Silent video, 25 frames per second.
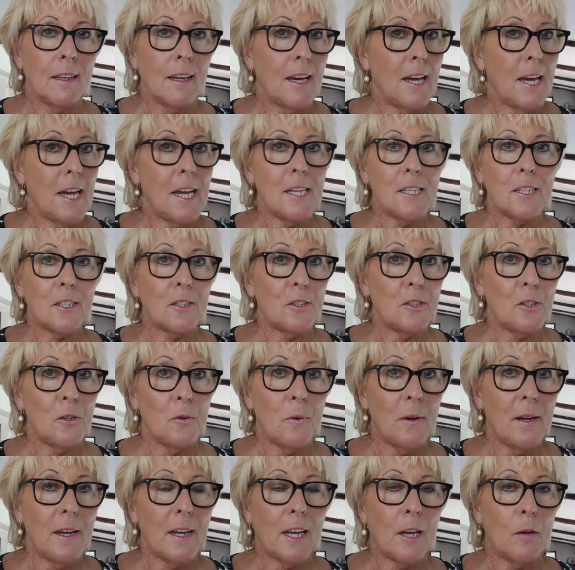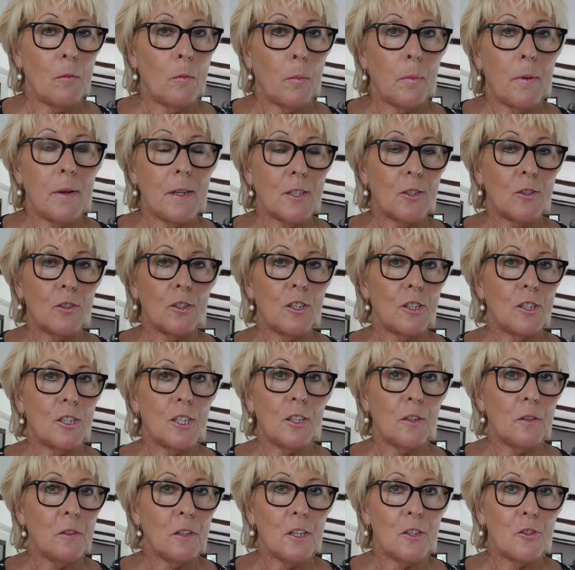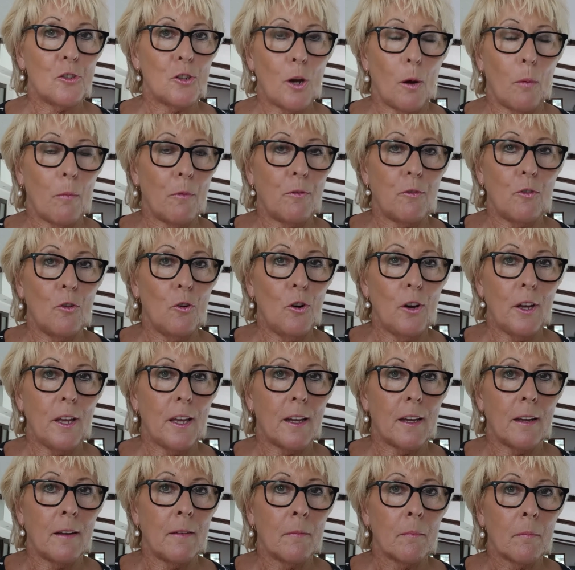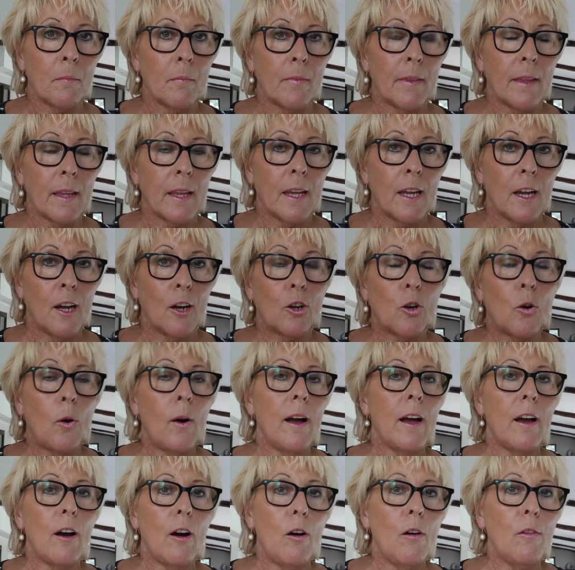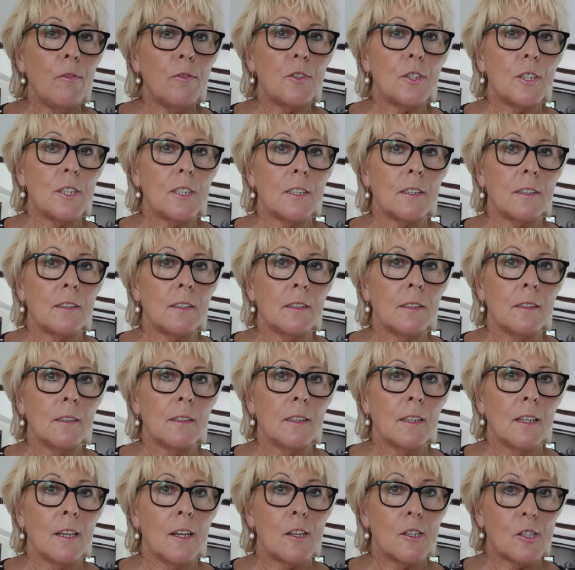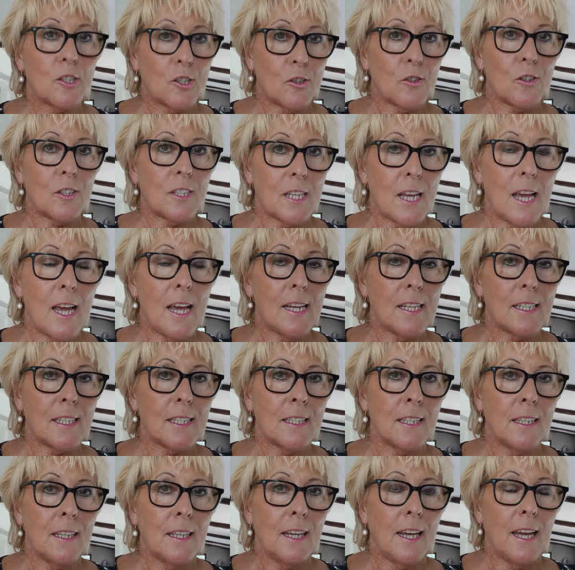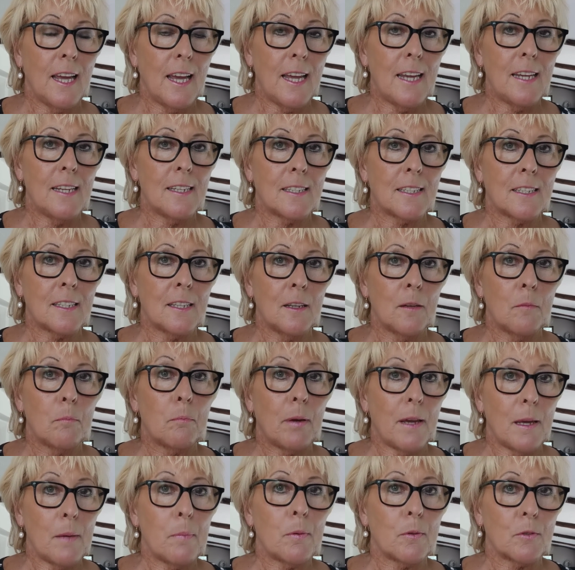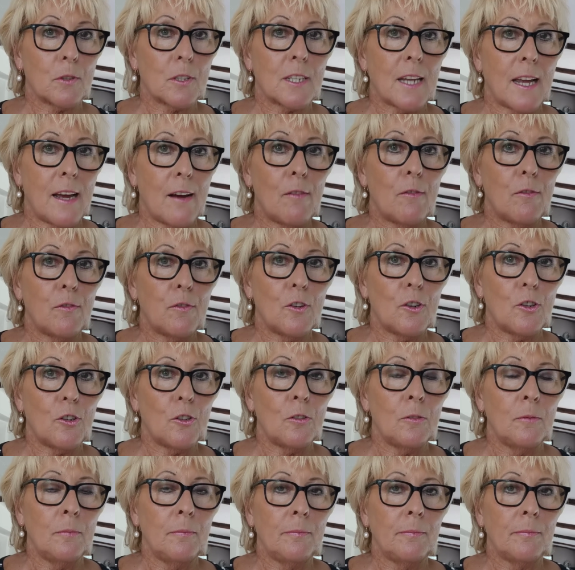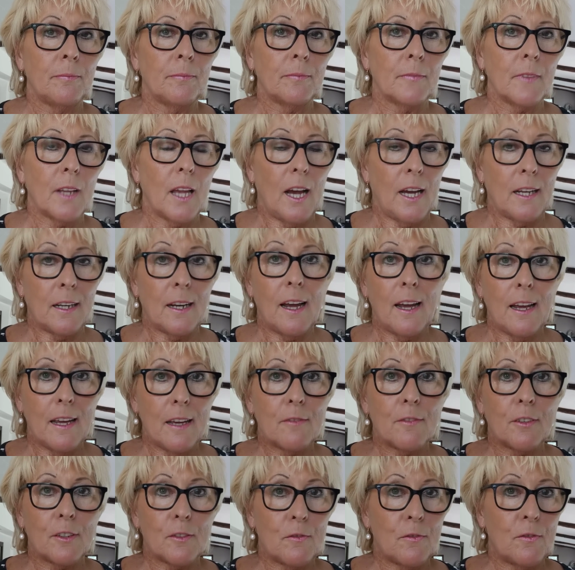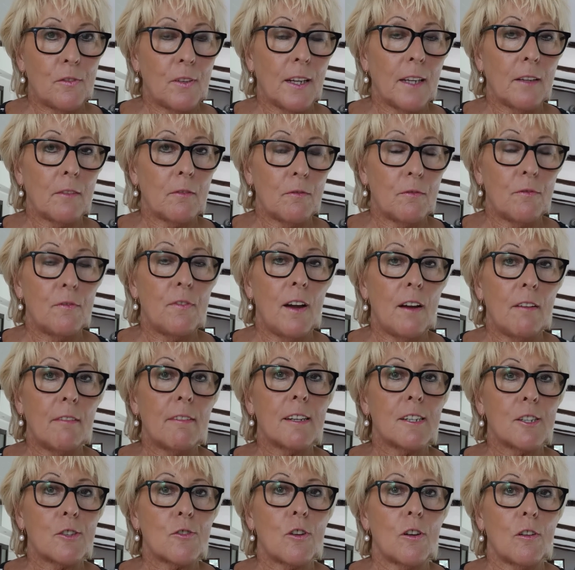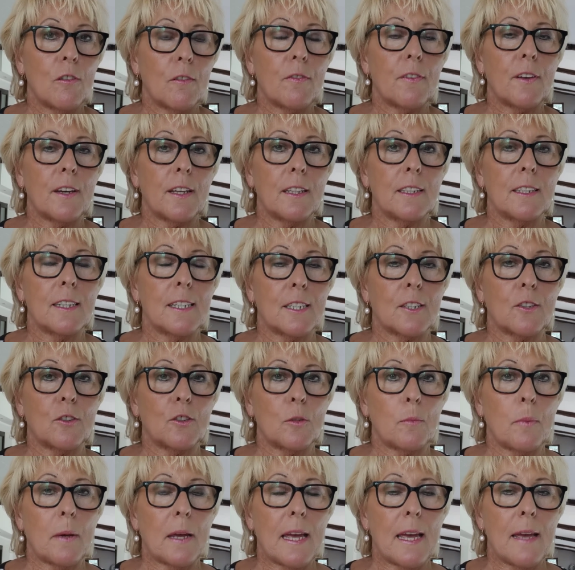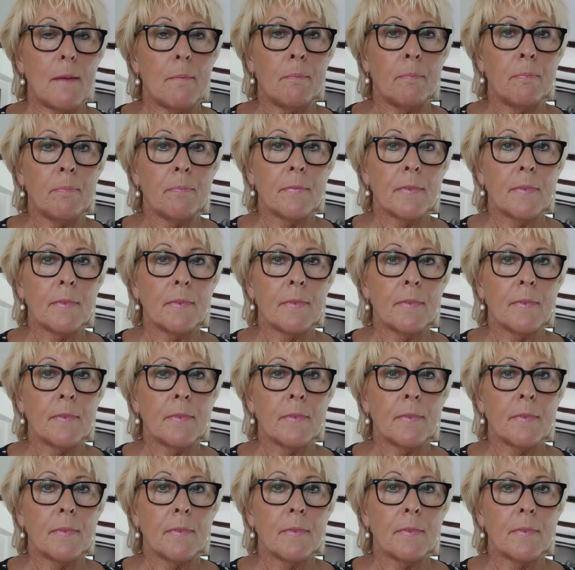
He's going to wake them up, he's going to do your job for you. Quite often, success is people's downfall. And I have a very strong feeling it's going to be him.